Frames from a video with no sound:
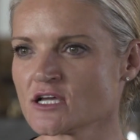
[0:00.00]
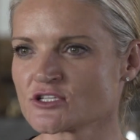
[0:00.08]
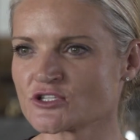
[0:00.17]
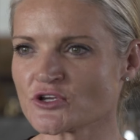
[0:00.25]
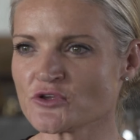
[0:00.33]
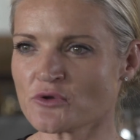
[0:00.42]

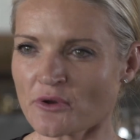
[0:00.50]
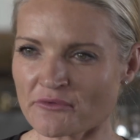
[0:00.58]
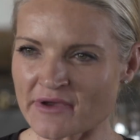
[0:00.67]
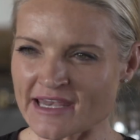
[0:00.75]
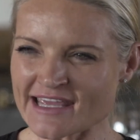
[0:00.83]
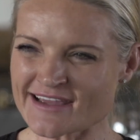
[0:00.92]
So you
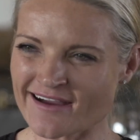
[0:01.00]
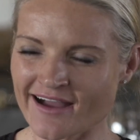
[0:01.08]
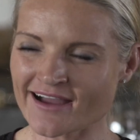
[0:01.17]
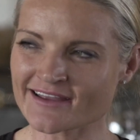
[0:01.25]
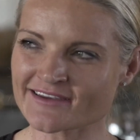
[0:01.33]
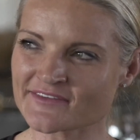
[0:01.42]
already
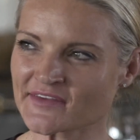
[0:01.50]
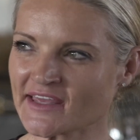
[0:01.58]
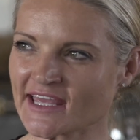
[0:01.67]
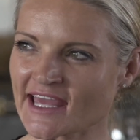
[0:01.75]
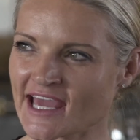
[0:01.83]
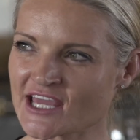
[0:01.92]
kind of
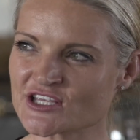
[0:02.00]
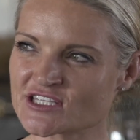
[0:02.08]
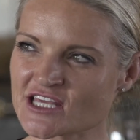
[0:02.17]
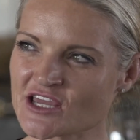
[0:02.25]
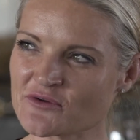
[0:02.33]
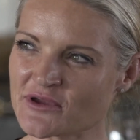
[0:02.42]
can gauge
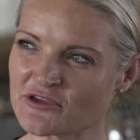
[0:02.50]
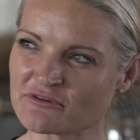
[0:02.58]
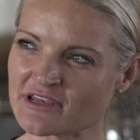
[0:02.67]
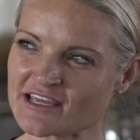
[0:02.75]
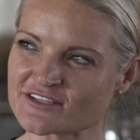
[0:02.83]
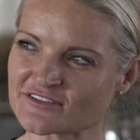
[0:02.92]
there where your
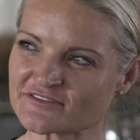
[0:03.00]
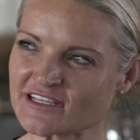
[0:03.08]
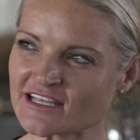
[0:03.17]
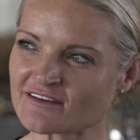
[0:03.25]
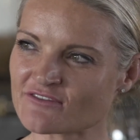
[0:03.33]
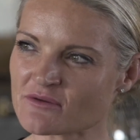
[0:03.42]
legs are
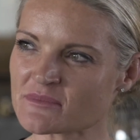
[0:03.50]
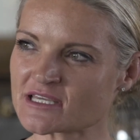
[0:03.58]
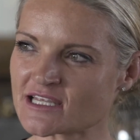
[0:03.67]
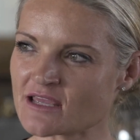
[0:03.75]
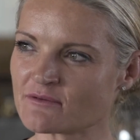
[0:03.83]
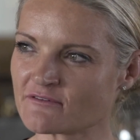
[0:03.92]
feeling from the
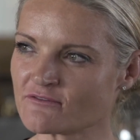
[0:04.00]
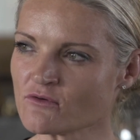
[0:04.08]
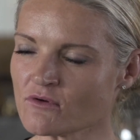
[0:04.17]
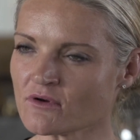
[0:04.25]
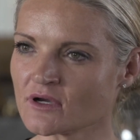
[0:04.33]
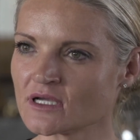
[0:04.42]
day
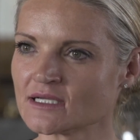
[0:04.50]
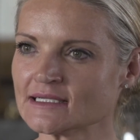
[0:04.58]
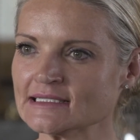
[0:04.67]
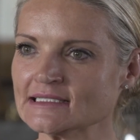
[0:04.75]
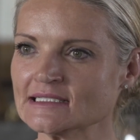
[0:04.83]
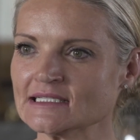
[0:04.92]
before.
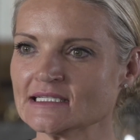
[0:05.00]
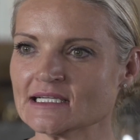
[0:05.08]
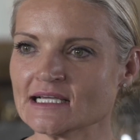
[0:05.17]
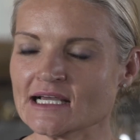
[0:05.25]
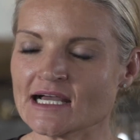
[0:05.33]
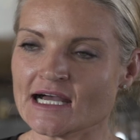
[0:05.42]

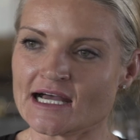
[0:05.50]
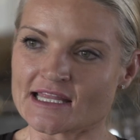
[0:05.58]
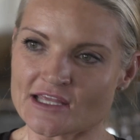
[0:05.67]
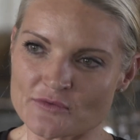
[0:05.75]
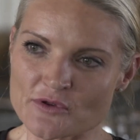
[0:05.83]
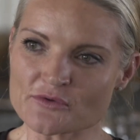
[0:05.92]

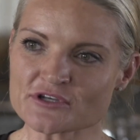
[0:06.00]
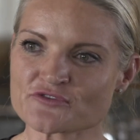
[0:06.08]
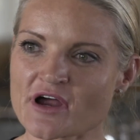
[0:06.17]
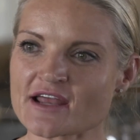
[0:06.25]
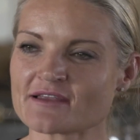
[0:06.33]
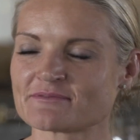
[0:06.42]
And then we always
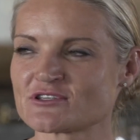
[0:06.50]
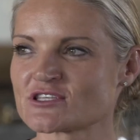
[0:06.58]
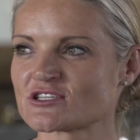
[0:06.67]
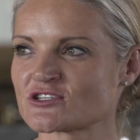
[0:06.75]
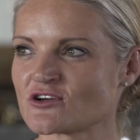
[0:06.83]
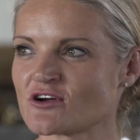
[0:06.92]
ride up to the
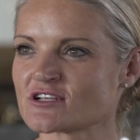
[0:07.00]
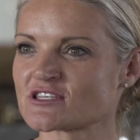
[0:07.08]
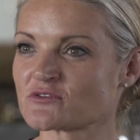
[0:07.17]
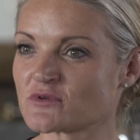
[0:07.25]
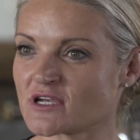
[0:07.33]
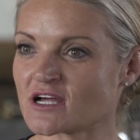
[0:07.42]
starts
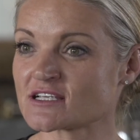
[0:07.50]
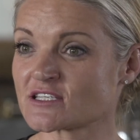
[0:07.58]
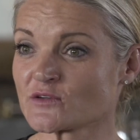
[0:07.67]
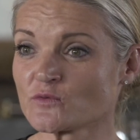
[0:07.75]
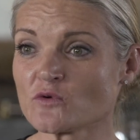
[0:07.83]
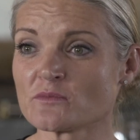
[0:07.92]
that we're nice
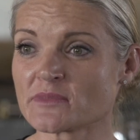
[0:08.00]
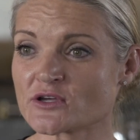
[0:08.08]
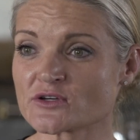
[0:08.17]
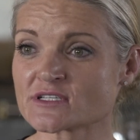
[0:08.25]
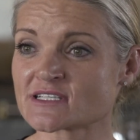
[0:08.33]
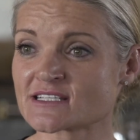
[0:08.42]
and warm
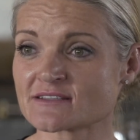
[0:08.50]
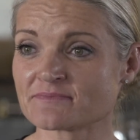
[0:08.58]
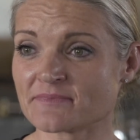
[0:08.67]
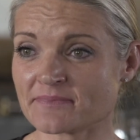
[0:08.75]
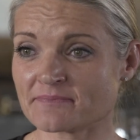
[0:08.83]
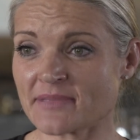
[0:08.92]
because
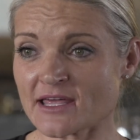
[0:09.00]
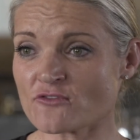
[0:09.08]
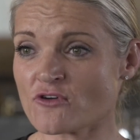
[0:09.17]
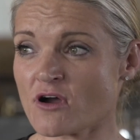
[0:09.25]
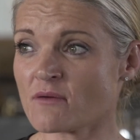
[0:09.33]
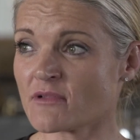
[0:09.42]

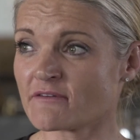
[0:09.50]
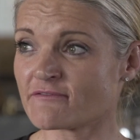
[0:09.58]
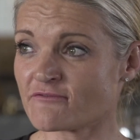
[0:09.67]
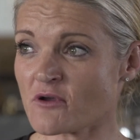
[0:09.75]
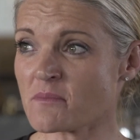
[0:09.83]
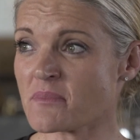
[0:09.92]
panorama
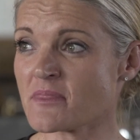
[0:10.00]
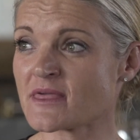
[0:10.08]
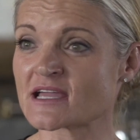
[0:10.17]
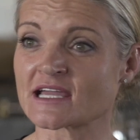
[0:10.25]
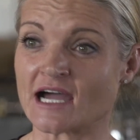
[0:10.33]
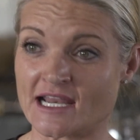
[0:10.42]
from
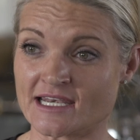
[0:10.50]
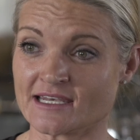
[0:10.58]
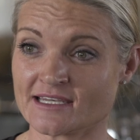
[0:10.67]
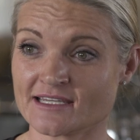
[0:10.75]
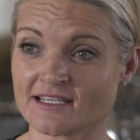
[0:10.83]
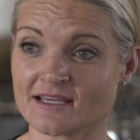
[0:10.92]
the gun.
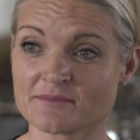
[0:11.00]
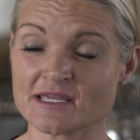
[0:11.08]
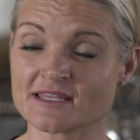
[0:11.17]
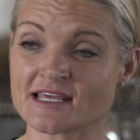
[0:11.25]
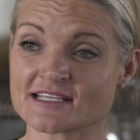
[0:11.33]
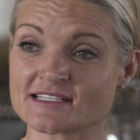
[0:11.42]
I
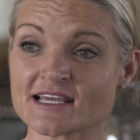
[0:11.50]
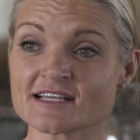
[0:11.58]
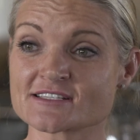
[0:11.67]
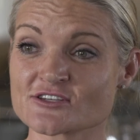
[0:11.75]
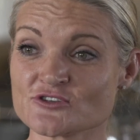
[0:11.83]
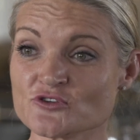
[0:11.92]
mean, they say
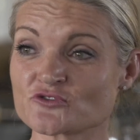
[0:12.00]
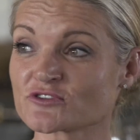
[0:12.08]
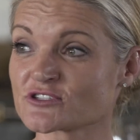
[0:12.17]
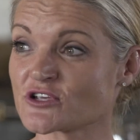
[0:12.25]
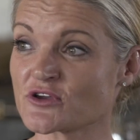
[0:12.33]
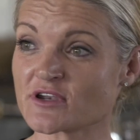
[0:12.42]
it's a
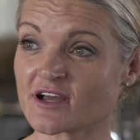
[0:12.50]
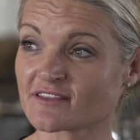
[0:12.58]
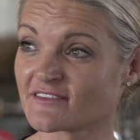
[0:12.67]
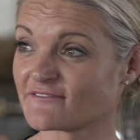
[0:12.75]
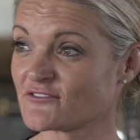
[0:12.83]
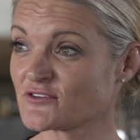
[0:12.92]
neutral zone
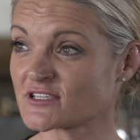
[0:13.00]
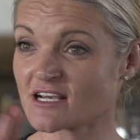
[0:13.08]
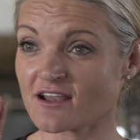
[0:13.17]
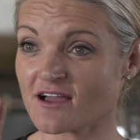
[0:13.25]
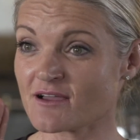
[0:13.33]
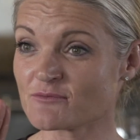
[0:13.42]
up the first
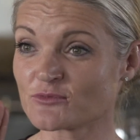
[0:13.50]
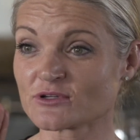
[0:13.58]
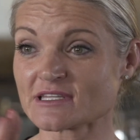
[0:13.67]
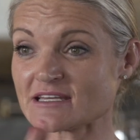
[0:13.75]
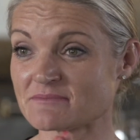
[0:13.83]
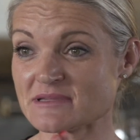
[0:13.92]
climb. Well,
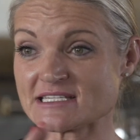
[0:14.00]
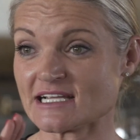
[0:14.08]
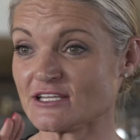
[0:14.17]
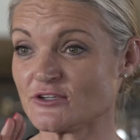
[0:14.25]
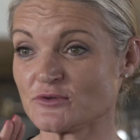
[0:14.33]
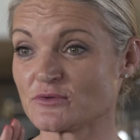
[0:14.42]
let me
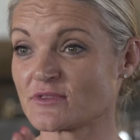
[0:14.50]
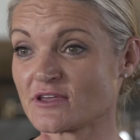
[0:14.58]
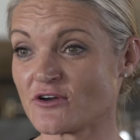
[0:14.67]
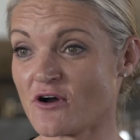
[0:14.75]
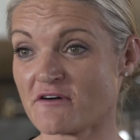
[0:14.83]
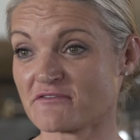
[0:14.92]
tell you that
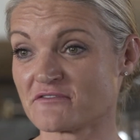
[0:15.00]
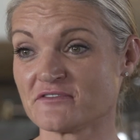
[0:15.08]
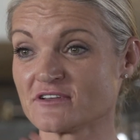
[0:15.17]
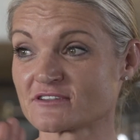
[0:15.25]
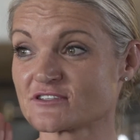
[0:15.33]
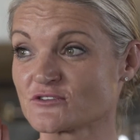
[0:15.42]
half the
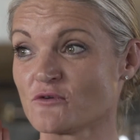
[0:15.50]
field is